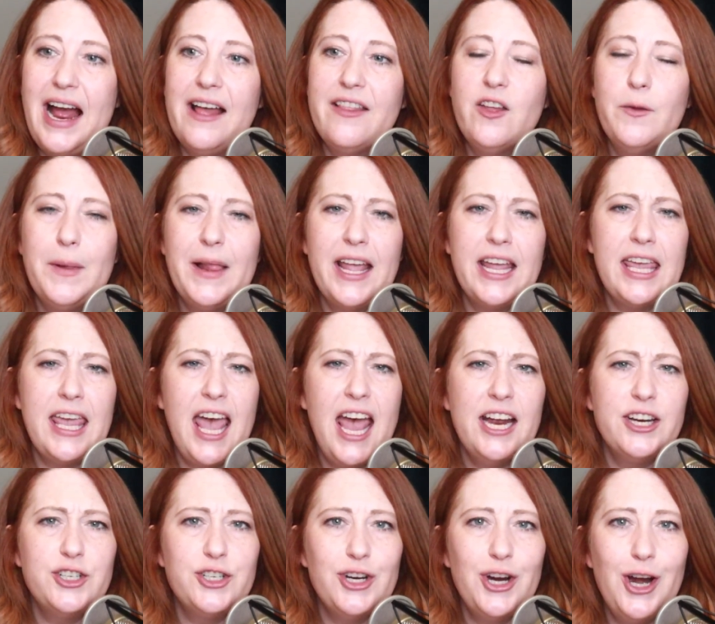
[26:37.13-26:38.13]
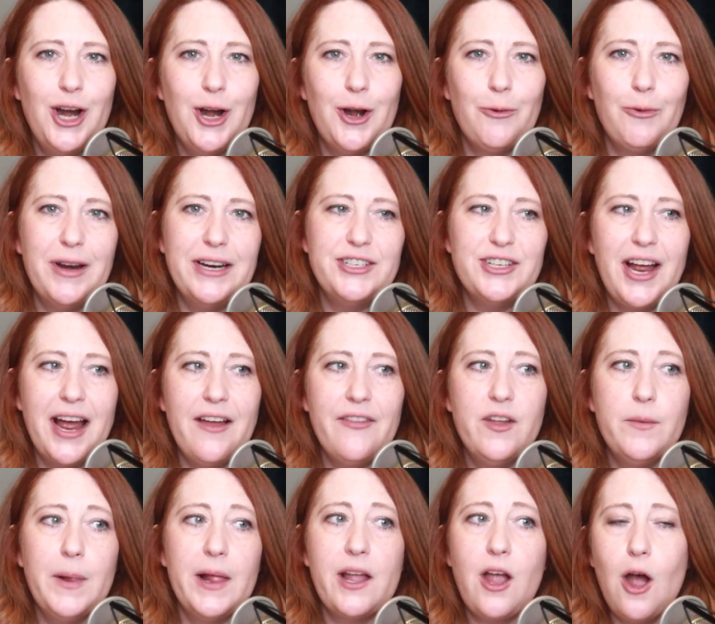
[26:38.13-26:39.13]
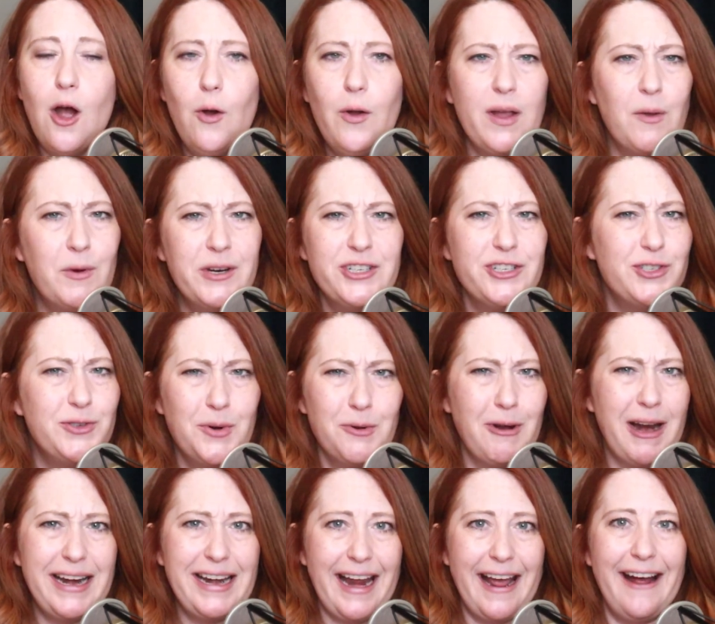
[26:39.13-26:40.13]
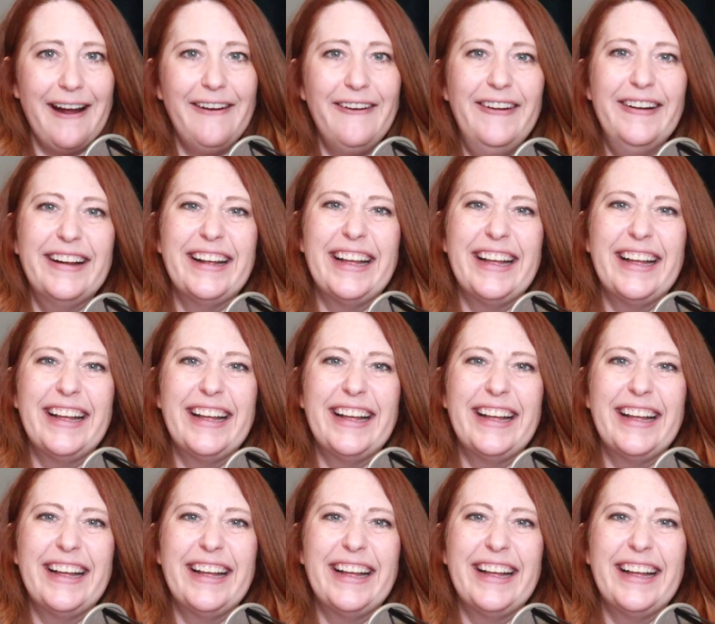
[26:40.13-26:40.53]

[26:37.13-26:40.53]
And they'll be like, yeah, sure, reach out. And they'll be like, oh, can we just do it right now?